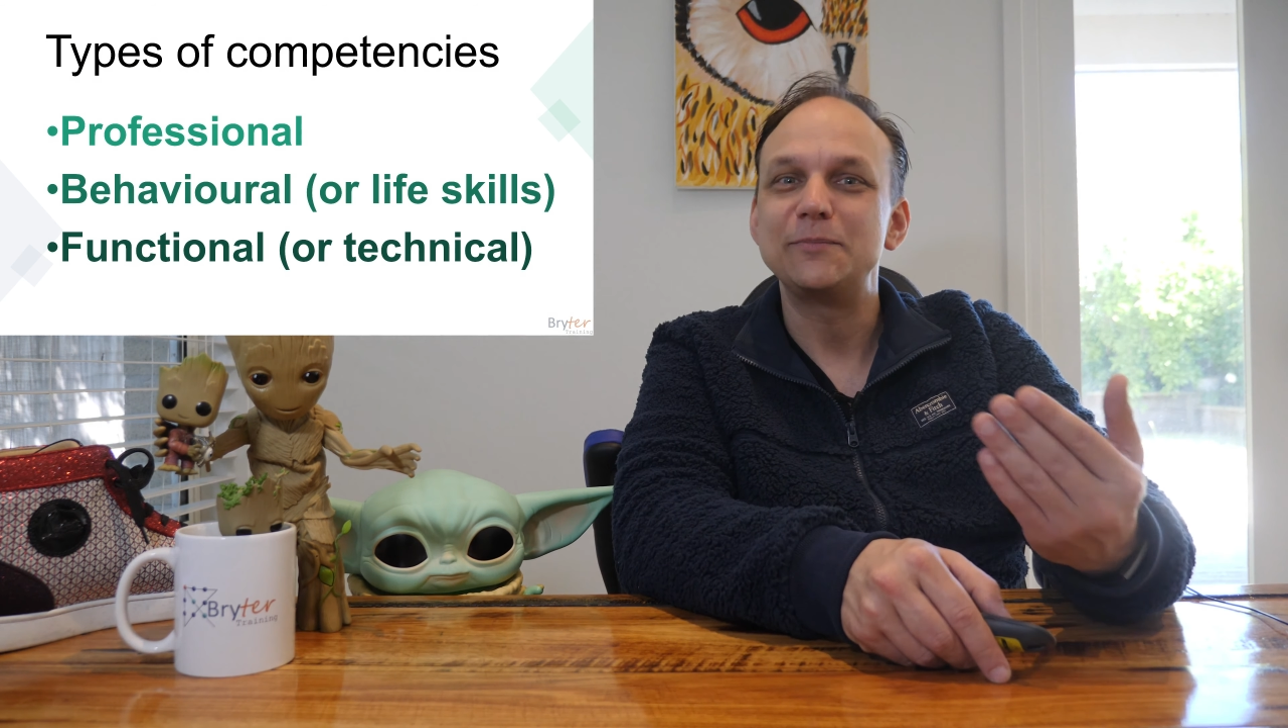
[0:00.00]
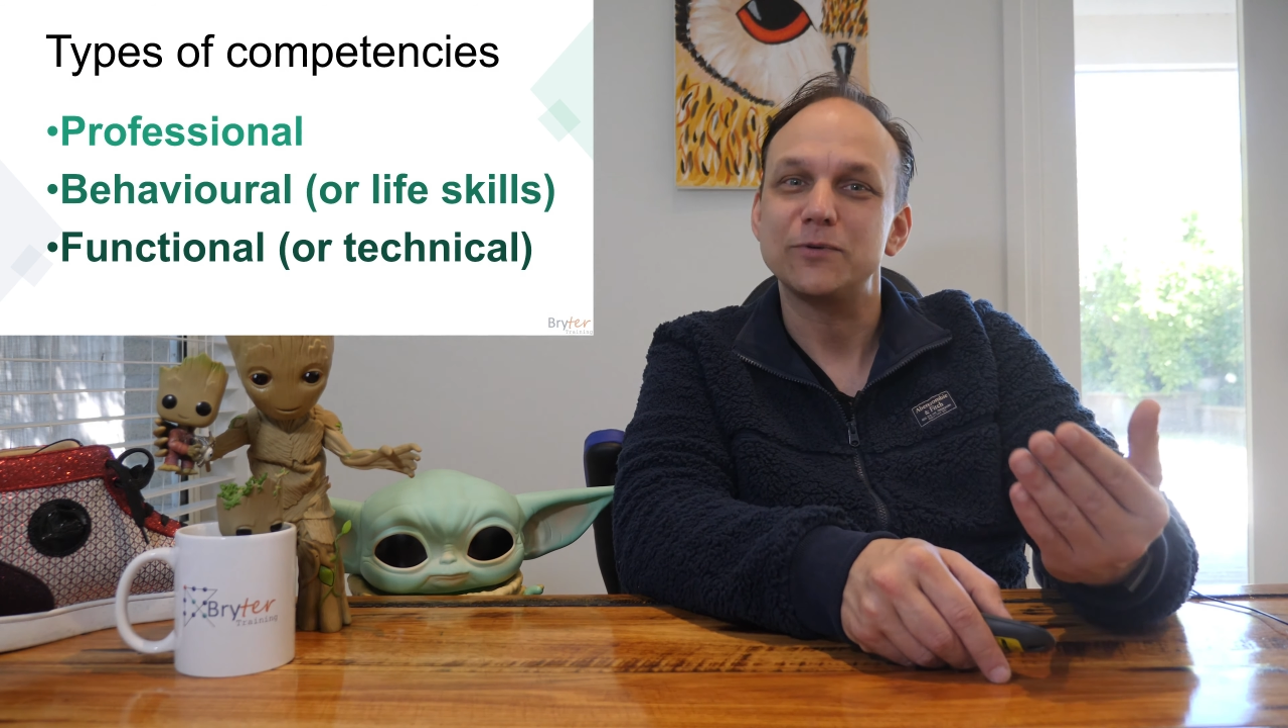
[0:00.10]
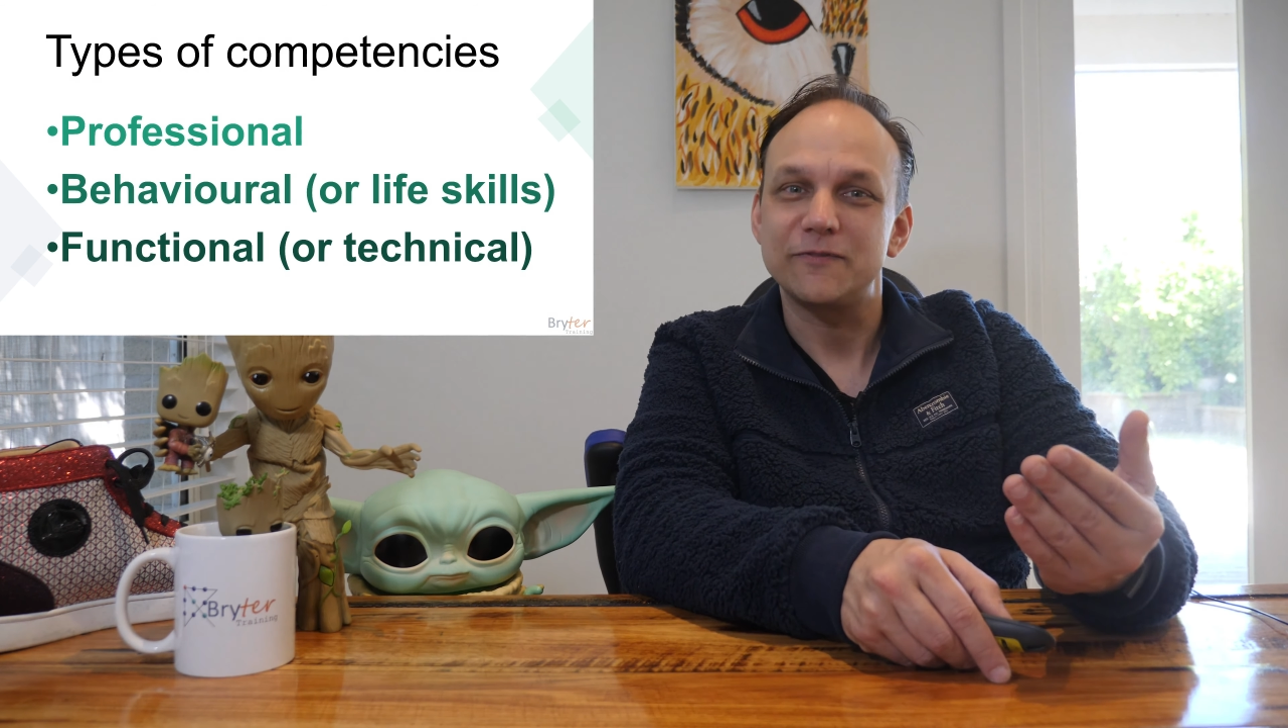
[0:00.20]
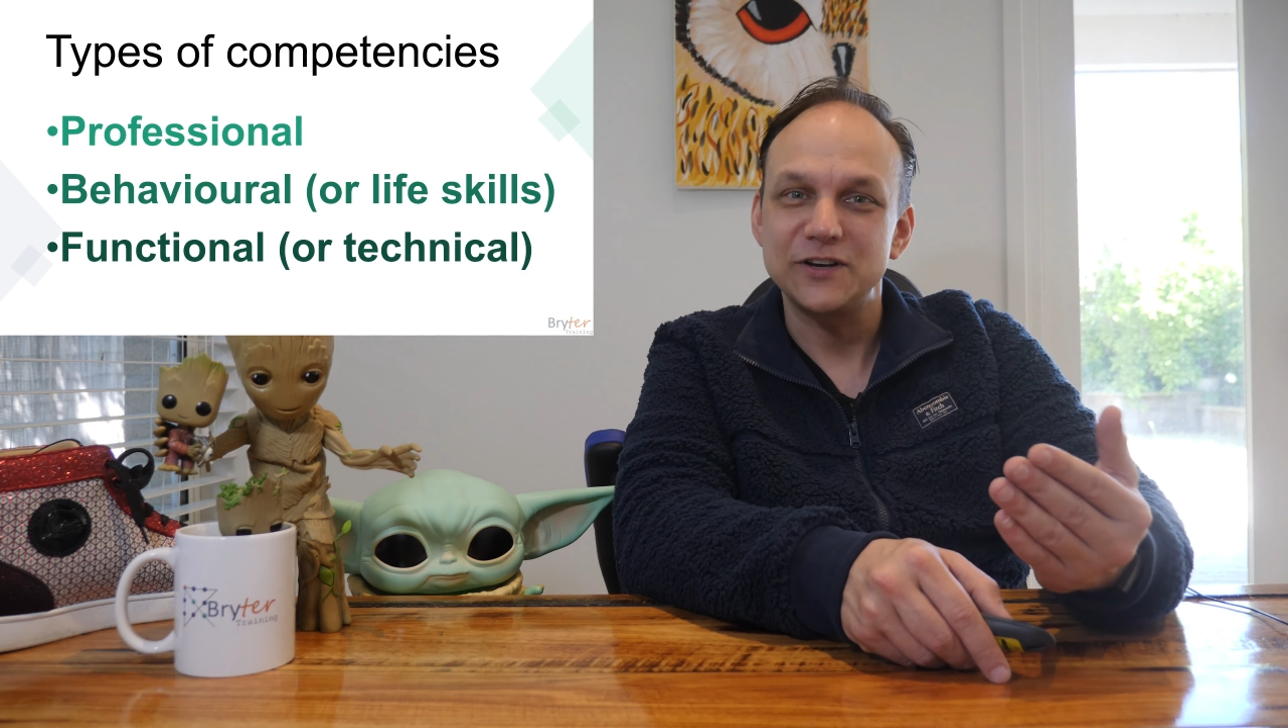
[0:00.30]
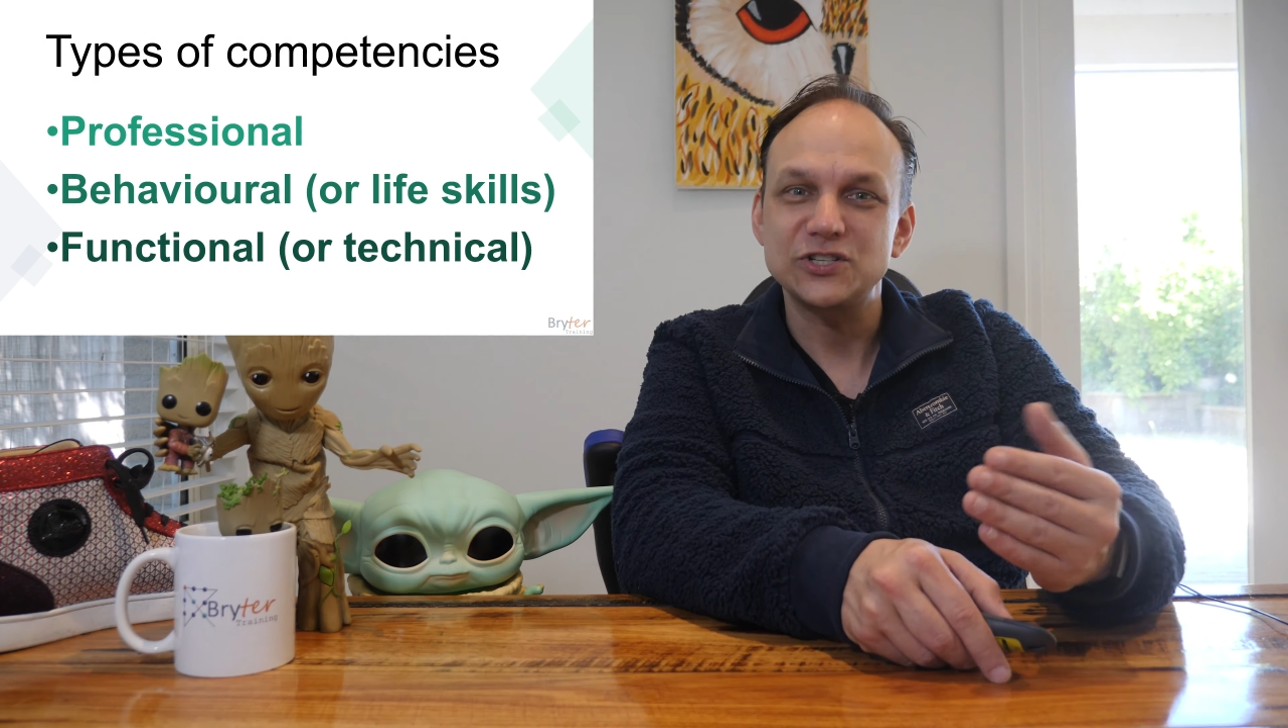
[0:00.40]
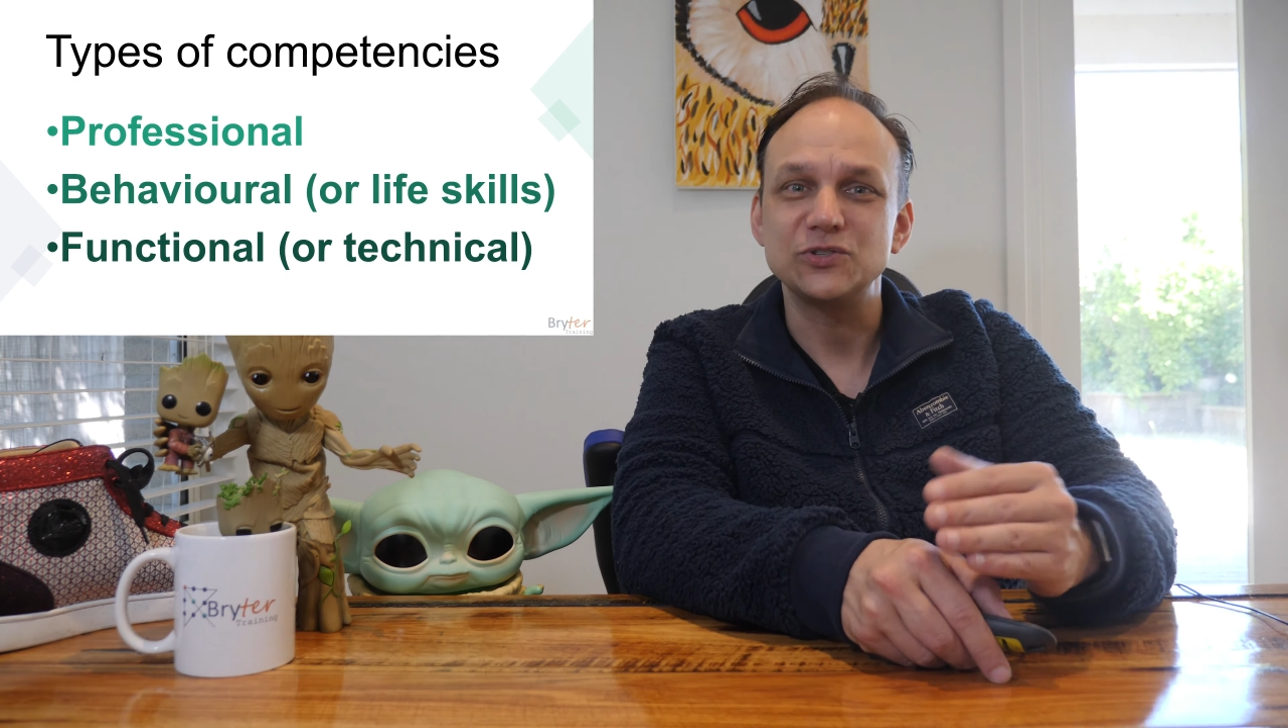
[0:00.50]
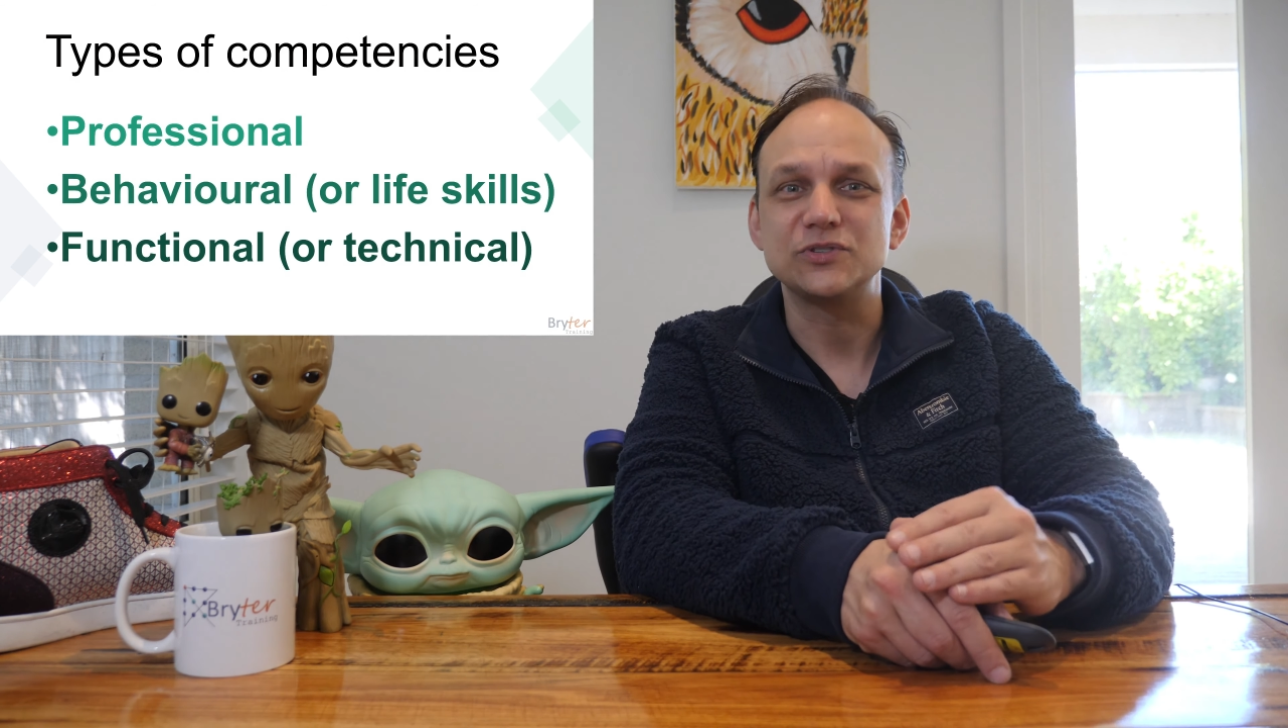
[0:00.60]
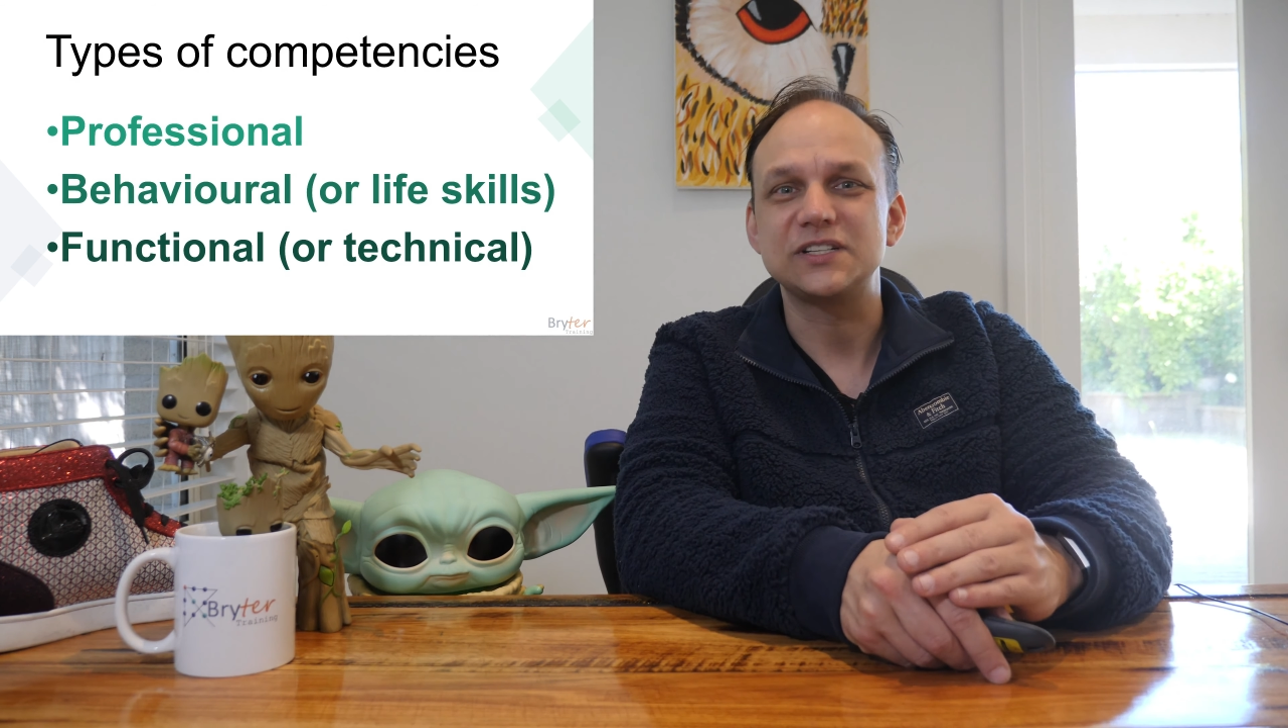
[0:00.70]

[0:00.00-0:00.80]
professional